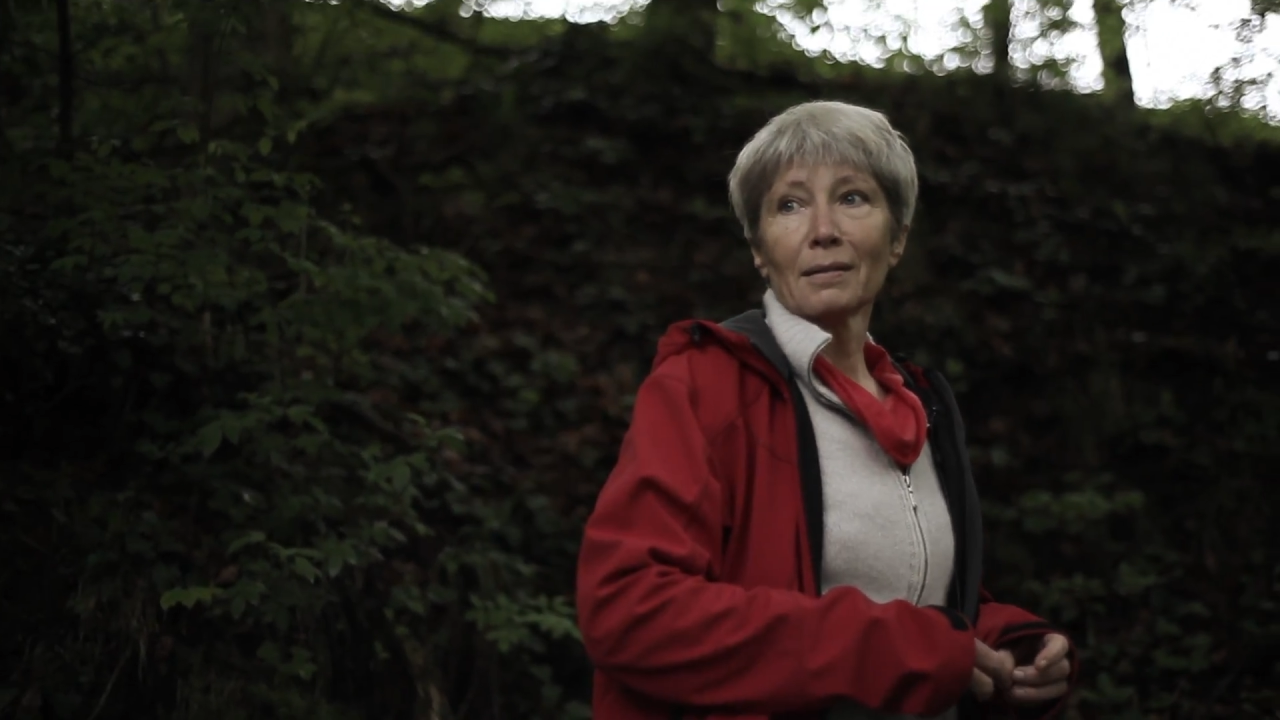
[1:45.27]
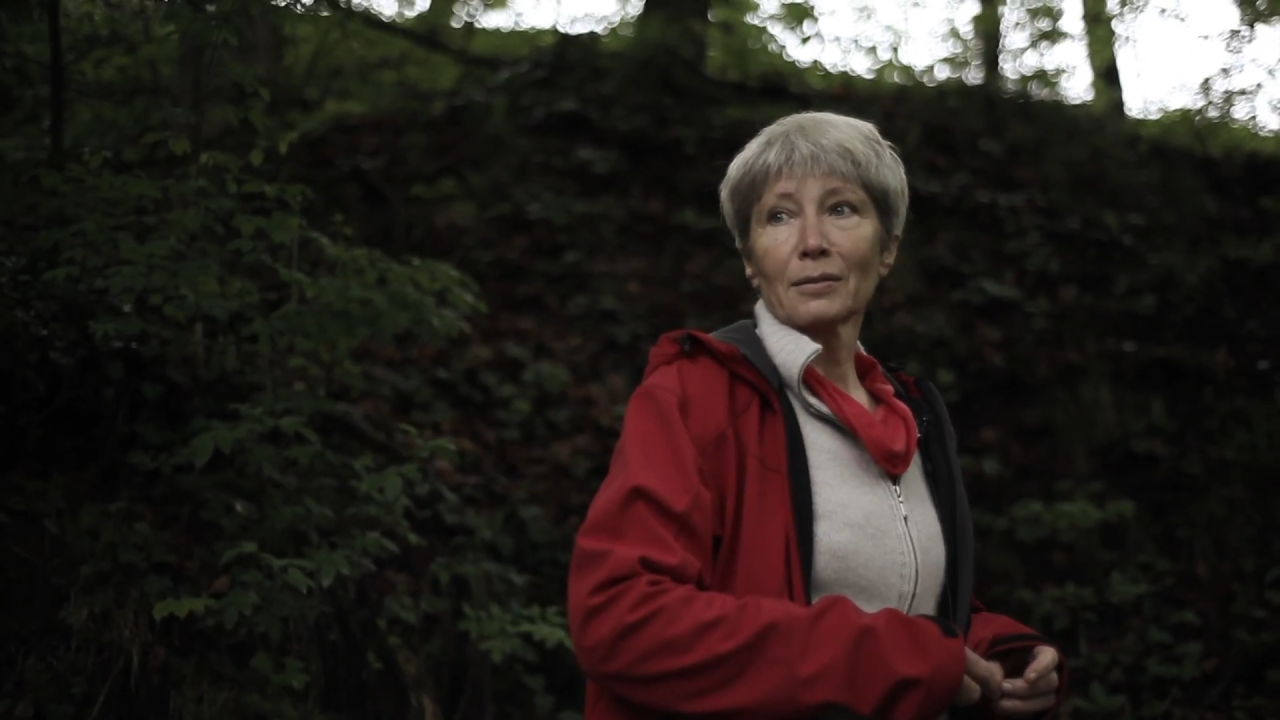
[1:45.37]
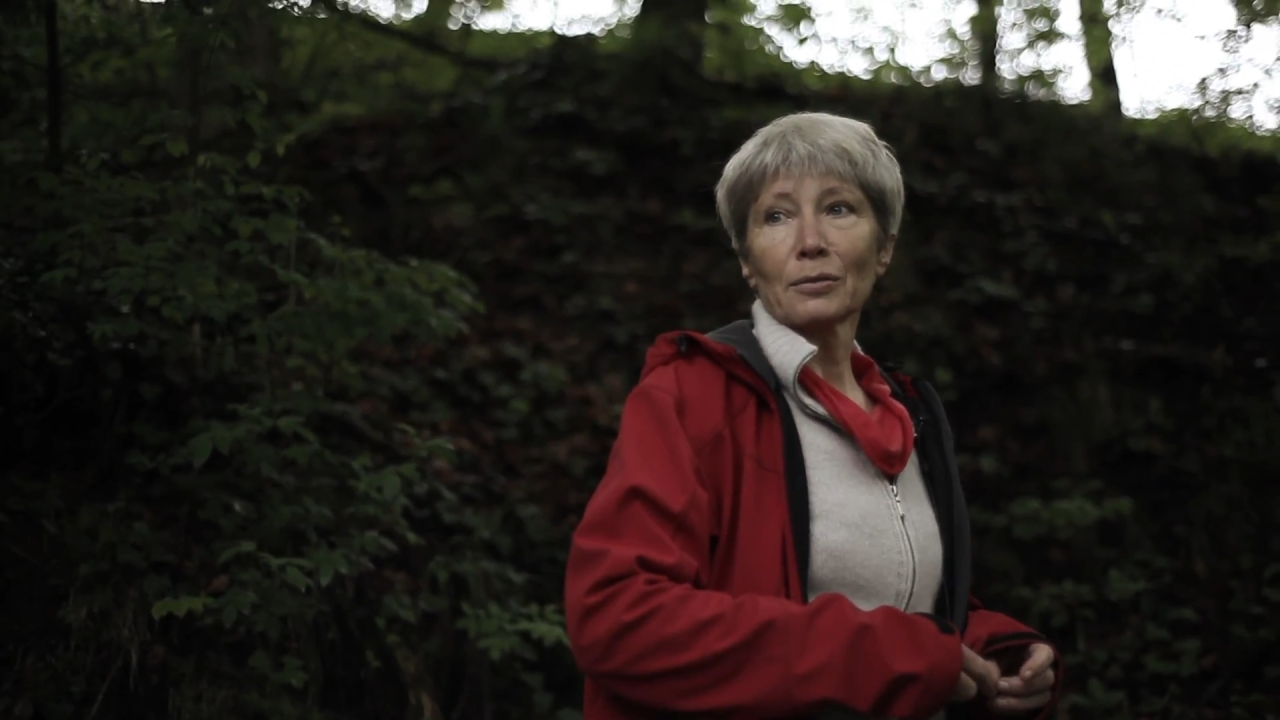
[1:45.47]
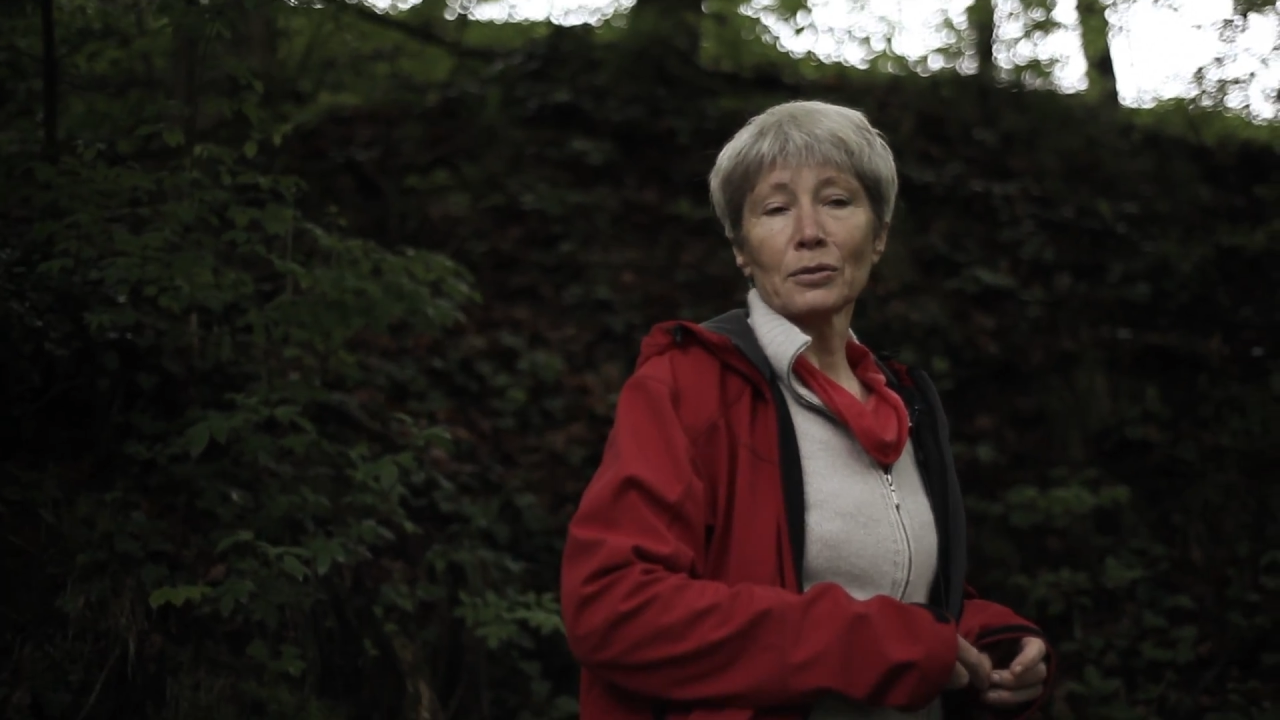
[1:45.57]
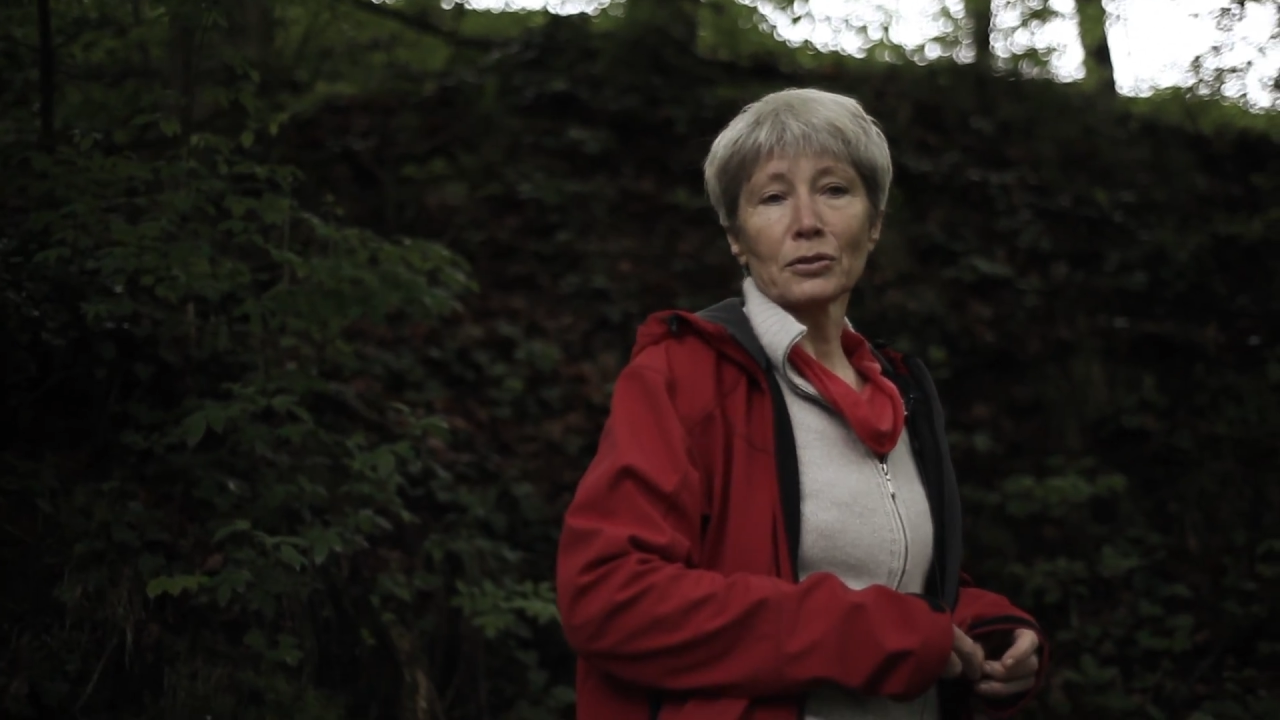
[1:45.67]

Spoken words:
through the